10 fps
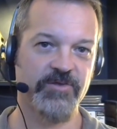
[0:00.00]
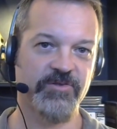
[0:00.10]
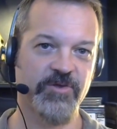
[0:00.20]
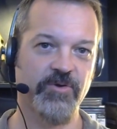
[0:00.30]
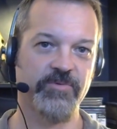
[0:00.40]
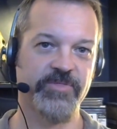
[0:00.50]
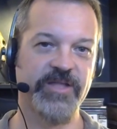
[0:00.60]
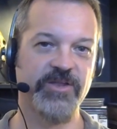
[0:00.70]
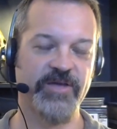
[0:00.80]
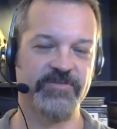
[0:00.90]
So
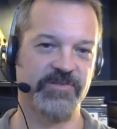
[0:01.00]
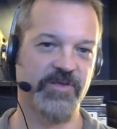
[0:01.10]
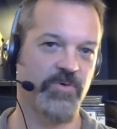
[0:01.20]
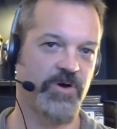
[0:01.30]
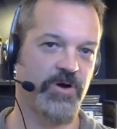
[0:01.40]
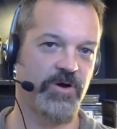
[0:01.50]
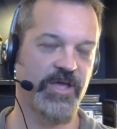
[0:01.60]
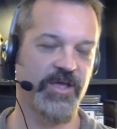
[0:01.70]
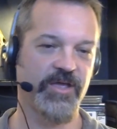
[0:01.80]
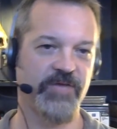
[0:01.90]
then you have to say, well,
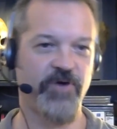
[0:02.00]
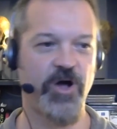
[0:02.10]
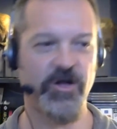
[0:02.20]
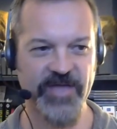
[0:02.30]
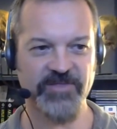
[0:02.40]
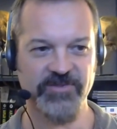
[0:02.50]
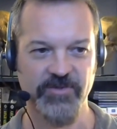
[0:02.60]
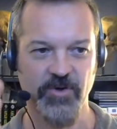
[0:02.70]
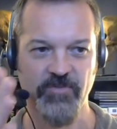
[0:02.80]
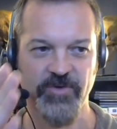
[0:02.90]
okay, if all
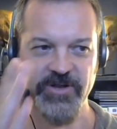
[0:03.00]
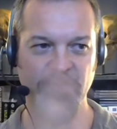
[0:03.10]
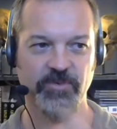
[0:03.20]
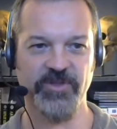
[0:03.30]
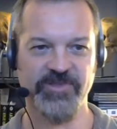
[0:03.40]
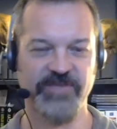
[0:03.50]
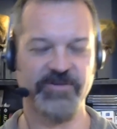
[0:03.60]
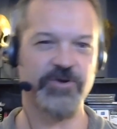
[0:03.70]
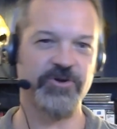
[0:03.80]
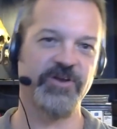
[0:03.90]
that's over and done with
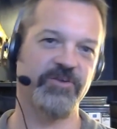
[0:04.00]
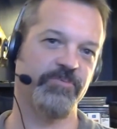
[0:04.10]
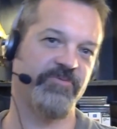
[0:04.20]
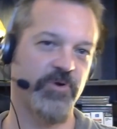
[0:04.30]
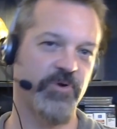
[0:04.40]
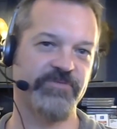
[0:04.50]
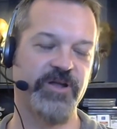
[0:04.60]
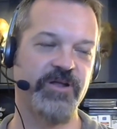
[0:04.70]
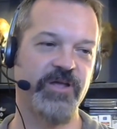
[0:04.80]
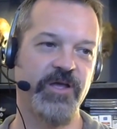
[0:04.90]
700 years before the
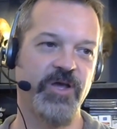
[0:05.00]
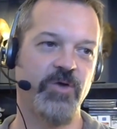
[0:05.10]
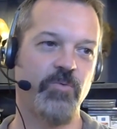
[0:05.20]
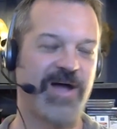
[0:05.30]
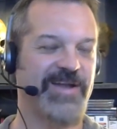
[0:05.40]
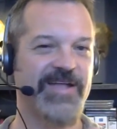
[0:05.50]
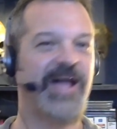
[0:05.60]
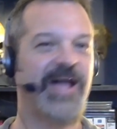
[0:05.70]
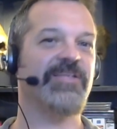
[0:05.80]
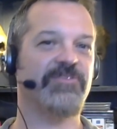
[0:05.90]
flood, why did
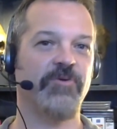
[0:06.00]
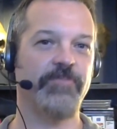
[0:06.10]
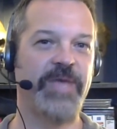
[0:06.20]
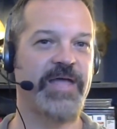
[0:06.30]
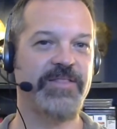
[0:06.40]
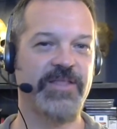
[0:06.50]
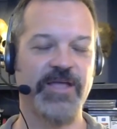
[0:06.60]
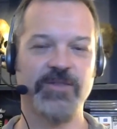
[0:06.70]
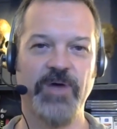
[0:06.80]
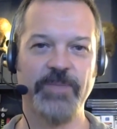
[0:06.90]
God get so mad that he
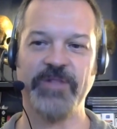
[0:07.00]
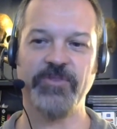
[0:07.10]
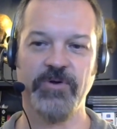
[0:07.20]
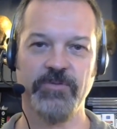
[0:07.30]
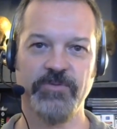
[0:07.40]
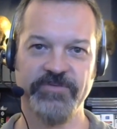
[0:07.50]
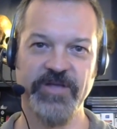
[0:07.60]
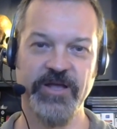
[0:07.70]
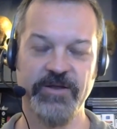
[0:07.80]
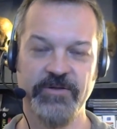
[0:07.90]
had to wipe out the world with a
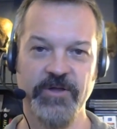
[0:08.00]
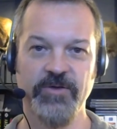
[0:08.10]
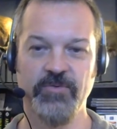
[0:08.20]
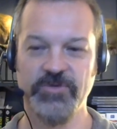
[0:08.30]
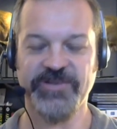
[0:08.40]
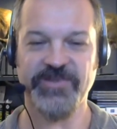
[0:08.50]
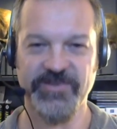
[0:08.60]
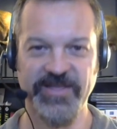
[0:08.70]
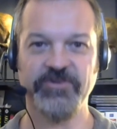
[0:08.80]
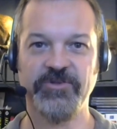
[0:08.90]
flood? Well,
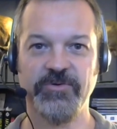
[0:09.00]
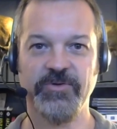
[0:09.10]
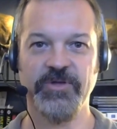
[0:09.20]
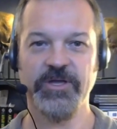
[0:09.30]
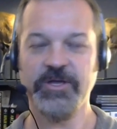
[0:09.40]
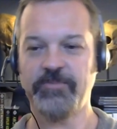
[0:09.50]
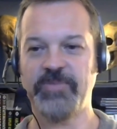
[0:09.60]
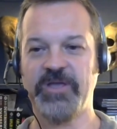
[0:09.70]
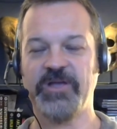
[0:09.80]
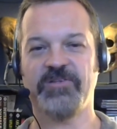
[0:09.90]
Genesis tells you,
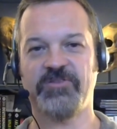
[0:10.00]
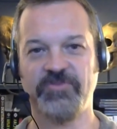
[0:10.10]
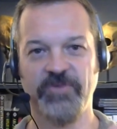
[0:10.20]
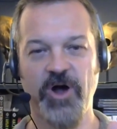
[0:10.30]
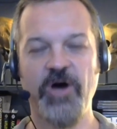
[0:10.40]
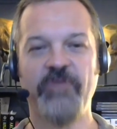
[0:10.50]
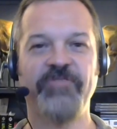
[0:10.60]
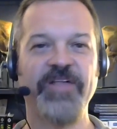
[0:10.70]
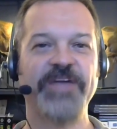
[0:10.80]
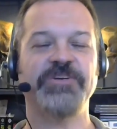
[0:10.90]
because all
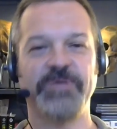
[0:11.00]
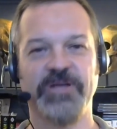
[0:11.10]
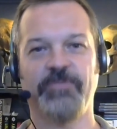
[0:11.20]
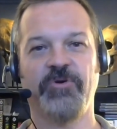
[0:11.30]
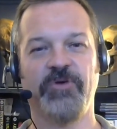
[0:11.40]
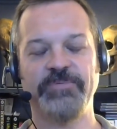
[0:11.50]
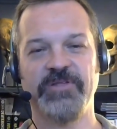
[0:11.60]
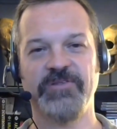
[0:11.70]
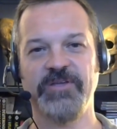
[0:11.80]
flesh had become corrupted.